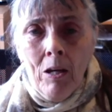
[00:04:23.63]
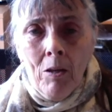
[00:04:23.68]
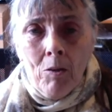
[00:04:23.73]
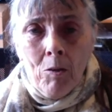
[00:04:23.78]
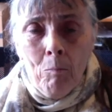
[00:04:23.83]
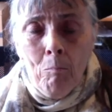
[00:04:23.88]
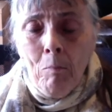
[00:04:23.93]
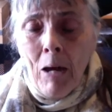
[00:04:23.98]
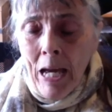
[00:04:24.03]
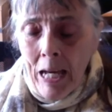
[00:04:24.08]

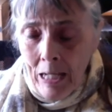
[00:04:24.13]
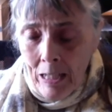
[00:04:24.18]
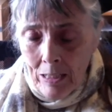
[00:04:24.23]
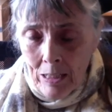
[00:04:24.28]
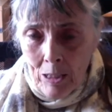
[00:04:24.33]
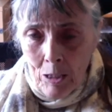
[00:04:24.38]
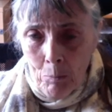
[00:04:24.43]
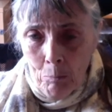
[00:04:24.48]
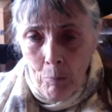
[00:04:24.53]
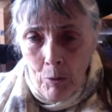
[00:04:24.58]
the
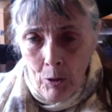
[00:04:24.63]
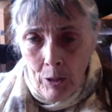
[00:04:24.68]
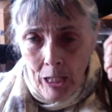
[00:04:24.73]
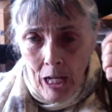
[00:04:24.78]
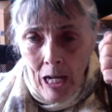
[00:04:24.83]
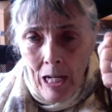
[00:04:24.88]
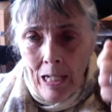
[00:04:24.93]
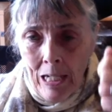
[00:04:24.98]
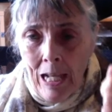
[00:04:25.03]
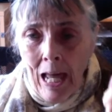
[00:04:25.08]
maids had put
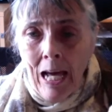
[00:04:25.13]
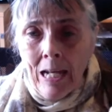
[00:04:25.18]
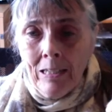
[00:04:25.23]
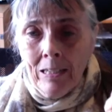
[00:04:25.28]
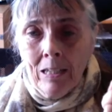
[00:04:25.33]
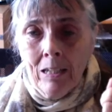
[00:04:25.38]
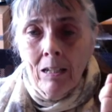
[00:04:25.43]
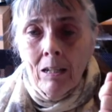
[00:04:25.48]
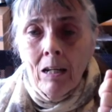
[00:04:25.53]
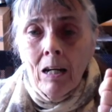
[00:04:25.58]
a
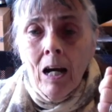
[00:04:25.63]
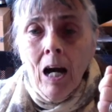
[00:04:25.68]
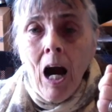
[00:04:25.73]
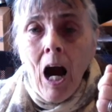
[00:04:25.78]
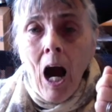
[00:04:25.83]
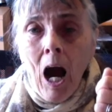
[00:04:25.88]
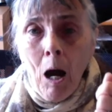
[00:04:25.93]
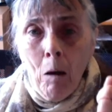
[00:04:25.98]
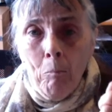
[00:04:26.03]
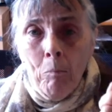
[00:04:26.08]
ladder
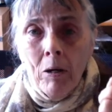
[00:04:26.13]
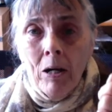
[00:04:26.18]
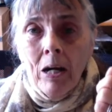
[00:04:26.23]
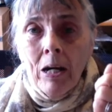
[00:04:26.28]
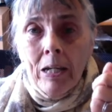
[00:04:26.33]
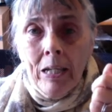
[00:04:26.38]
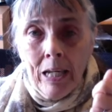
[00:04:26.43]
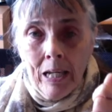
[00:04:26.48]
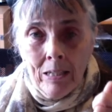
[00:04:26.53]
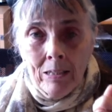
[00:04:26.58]
up
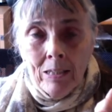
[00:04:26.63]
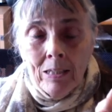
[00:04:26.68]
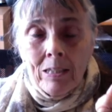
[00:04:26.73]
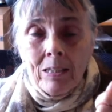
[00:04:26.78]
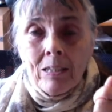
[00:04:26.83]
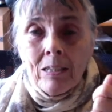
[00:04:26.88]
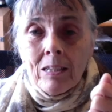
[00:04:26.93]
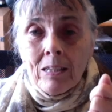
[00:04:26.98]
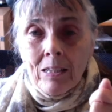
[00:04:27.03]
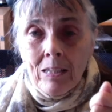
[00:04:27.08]

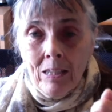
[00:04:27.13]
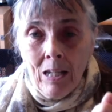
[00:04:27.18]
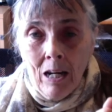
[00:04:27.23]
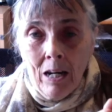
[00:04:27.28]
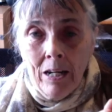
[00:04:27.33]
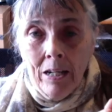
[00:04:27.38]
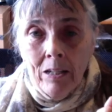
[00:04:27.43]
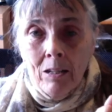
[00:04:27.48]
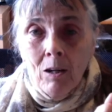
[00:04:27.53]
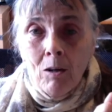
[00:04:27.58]
against the
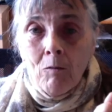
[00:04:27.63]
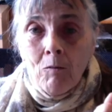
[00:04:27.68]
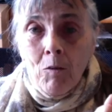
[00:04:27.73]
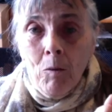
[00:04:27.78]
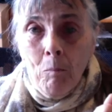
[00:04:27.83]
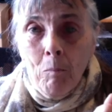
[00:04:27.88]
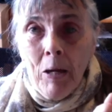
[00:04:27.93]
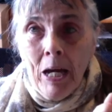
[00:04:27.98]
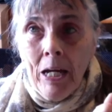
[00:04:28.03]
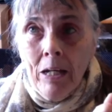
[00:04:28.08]
side of
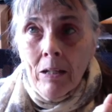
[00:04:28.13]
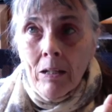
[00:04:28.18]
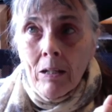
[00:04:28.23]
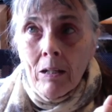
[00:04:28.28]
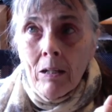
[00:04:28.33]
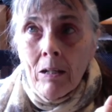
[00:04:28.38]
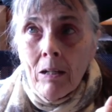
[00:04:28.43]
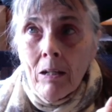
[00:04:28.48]
the bed,